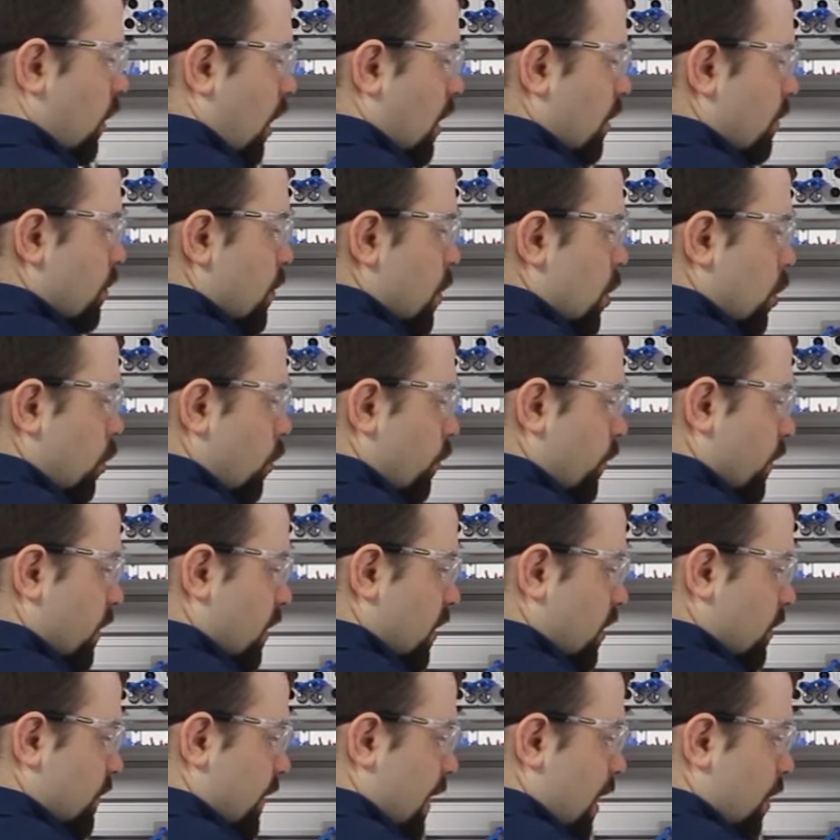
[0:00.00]
kind of manoeuvre
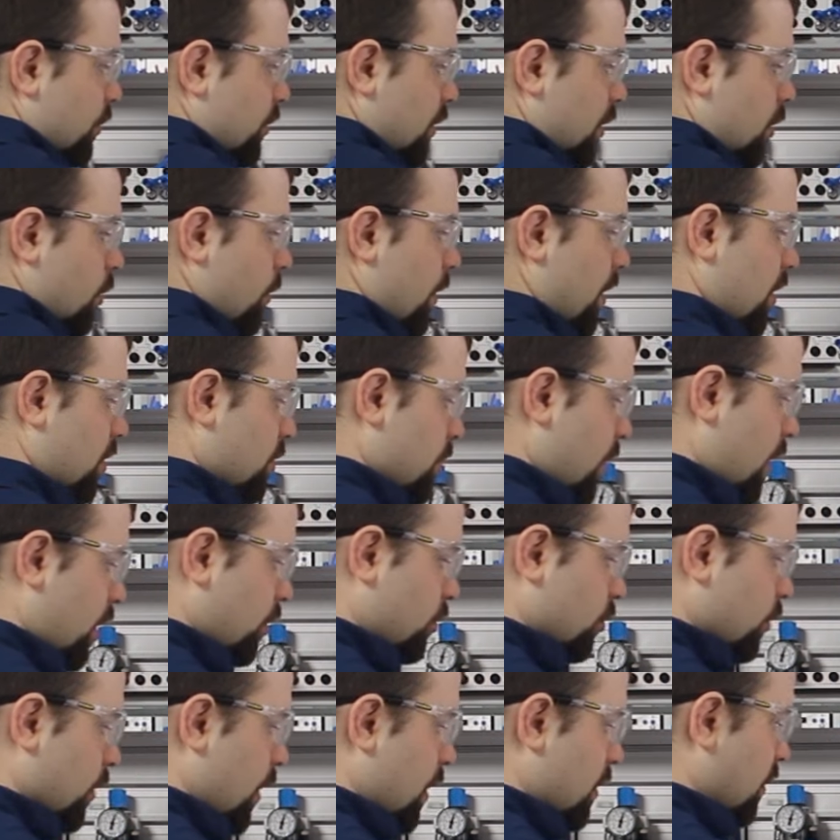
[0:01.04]
these valves a little bit to make
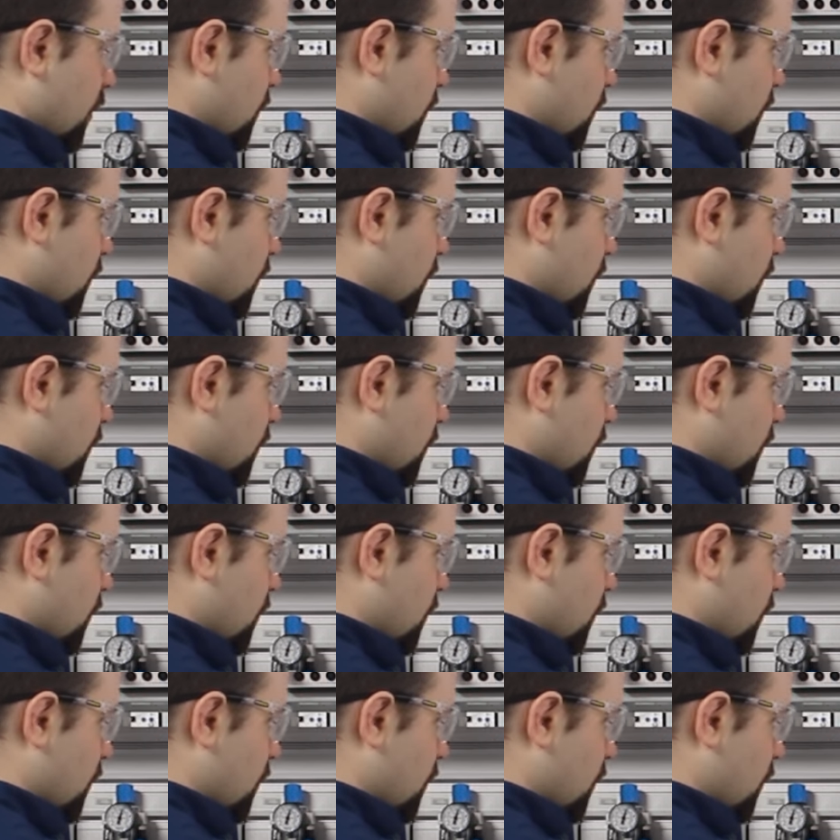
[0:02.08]
sure that